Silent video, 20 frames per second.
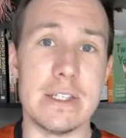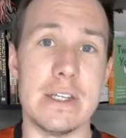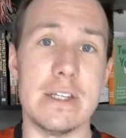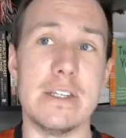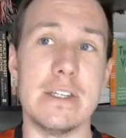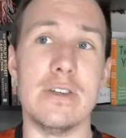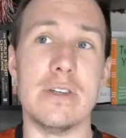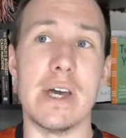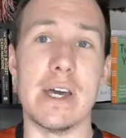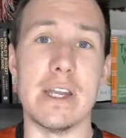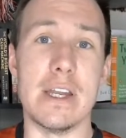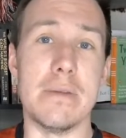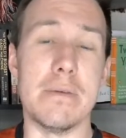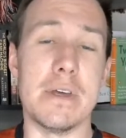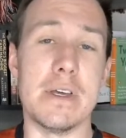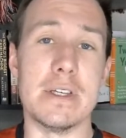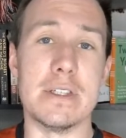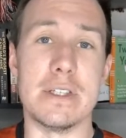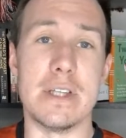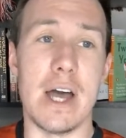at United,
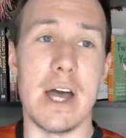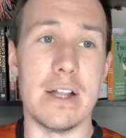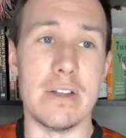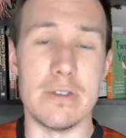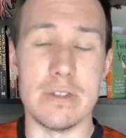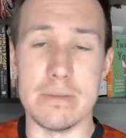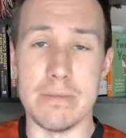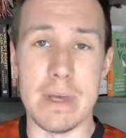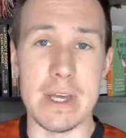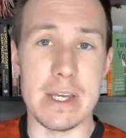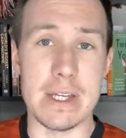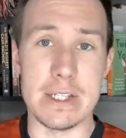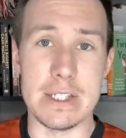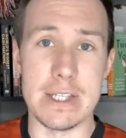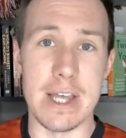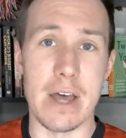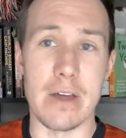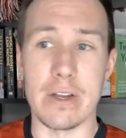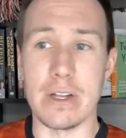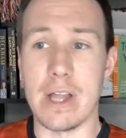because dollars make it
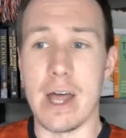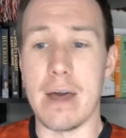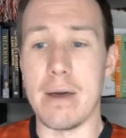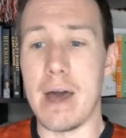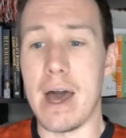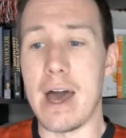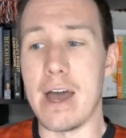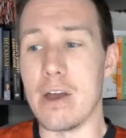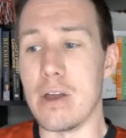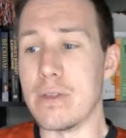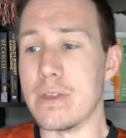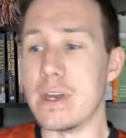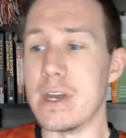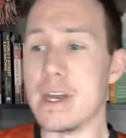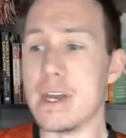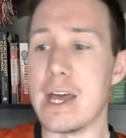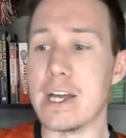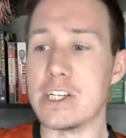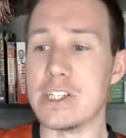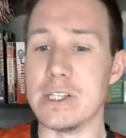sound a lot higher than it
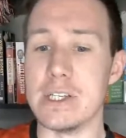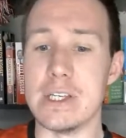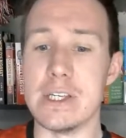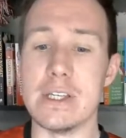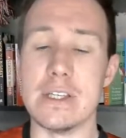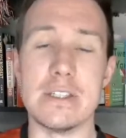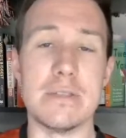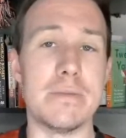actually is.